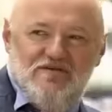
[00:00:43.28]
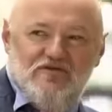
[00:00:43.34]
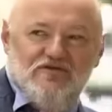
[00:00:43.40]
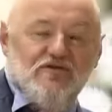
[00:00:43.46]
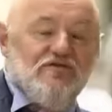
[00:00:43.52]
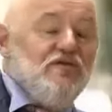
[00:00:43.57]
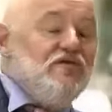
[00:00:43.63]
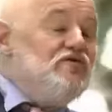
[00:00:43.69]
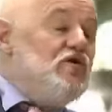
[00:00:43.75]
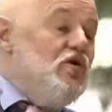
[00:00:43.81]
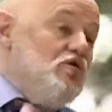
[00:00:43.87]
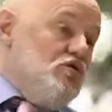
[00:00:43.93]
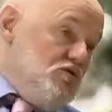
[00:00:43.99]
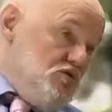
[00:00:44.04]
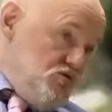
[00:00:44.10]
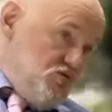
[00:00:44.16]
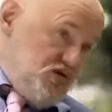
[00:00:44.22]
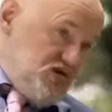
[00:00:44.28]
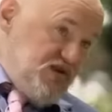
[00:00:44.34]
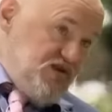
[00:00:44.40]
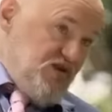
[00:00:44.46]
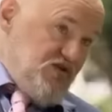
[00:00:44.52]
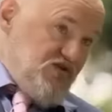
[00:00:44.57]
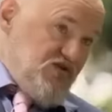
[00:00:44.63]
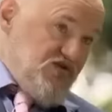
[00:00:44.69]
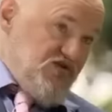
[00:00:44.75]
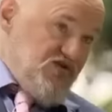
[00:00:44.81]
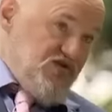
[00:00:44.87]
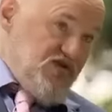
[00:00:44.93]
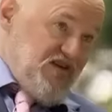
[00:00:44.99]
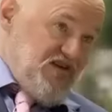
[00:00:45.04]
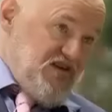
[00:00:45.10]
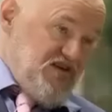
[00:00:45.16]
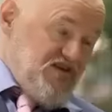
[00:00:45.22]
First of all, no, we didn't
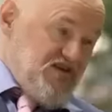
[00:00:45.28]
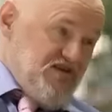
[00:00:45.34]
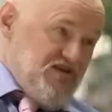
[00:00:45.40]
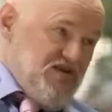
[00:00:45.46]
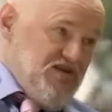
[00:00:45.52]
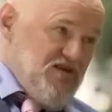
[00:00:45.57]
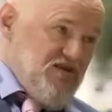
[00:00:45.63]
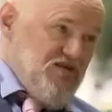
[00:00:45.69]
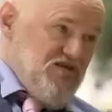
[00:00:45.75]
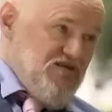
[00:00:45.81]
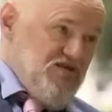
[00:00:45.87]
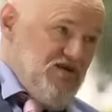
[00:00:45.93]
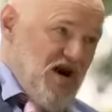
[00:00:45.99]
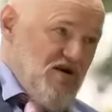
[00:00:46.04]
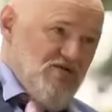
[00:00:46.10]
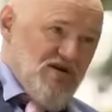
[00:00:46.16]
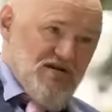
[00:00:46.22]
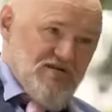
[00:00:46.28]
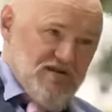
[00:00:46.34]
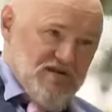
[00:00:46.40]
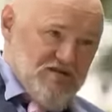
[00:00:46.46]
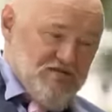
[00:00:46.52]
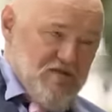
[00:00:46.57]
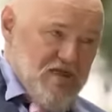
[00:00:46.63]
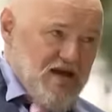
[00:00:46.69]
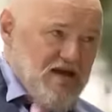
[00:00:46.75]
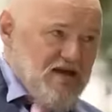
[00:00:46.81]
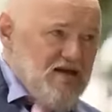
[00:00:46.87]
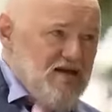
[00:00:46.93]
see it arriving.